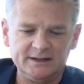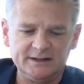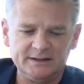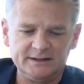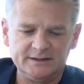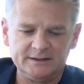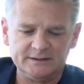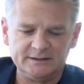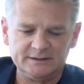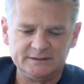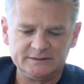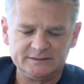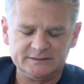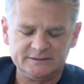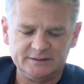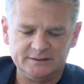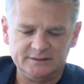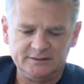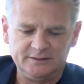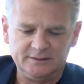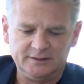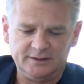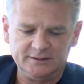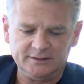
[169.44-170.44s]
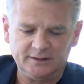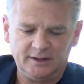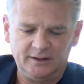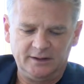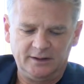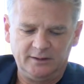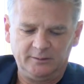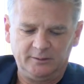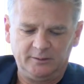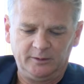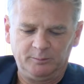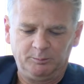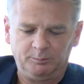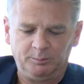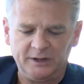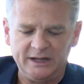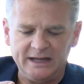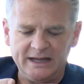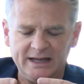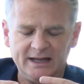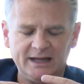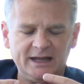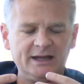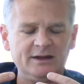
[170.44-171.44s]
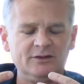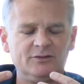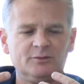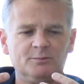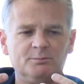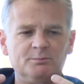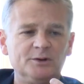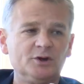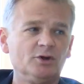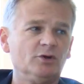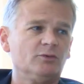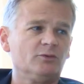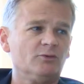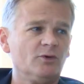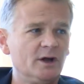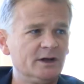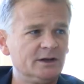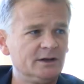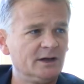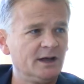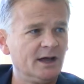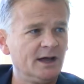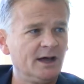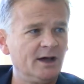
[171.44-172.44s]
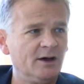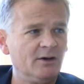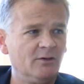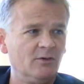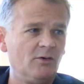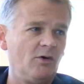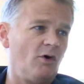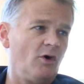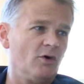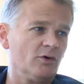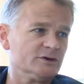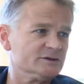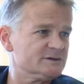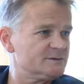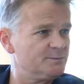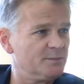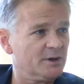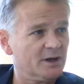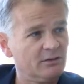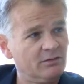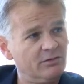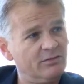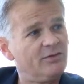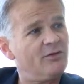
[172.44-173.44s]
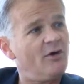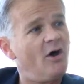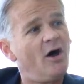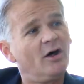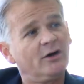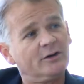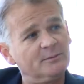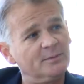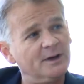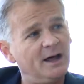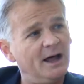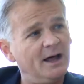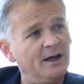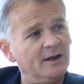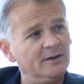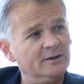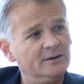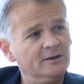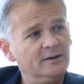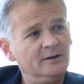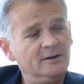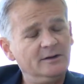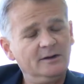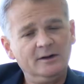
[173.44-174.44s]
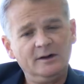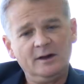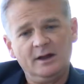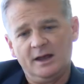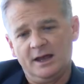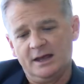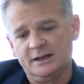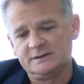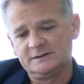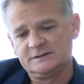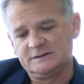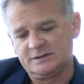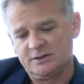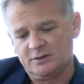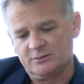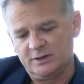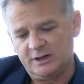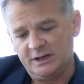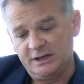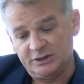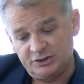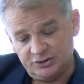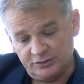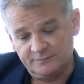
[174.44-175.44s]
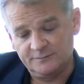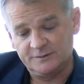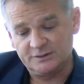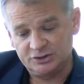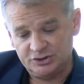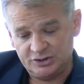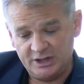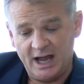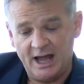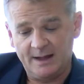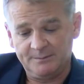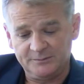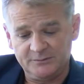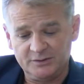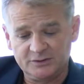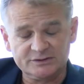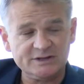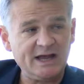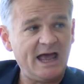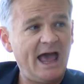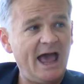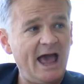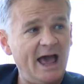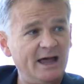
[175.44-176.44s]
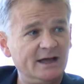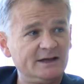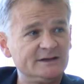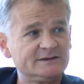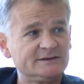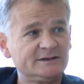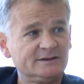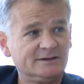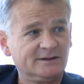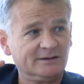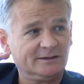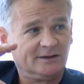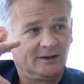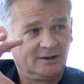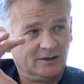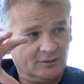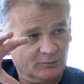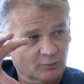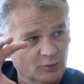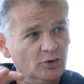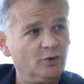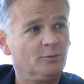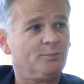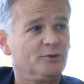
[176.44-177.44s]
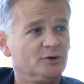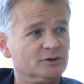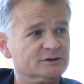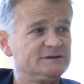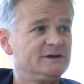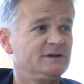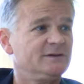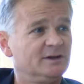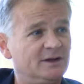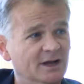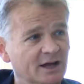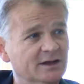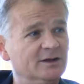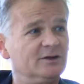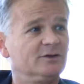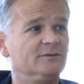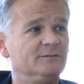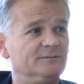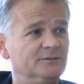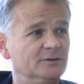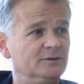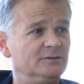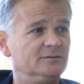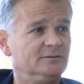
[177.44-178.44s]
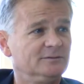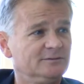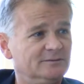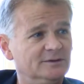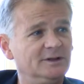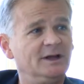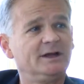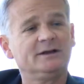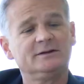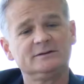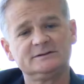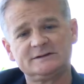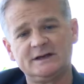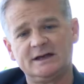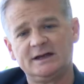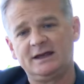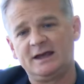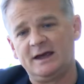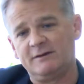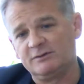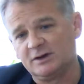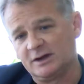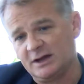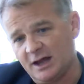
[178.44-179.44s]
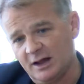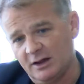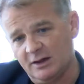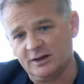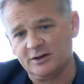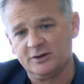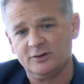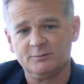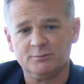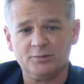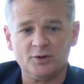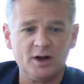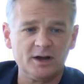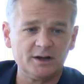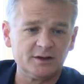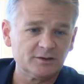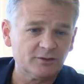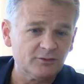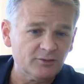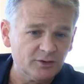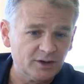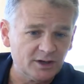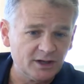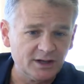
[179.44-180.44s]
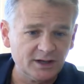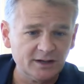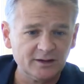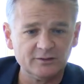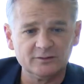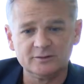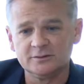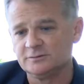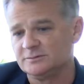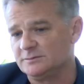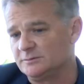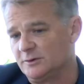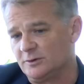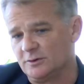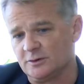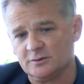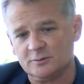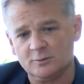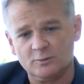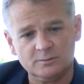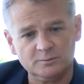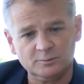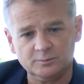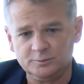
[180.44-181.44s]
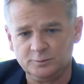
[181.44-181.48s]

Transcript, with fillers: is being either built right now or is being thought about. And so each of the chapters has a real person that I interviewed, like say Kevin Kelly or Brian Greene or, or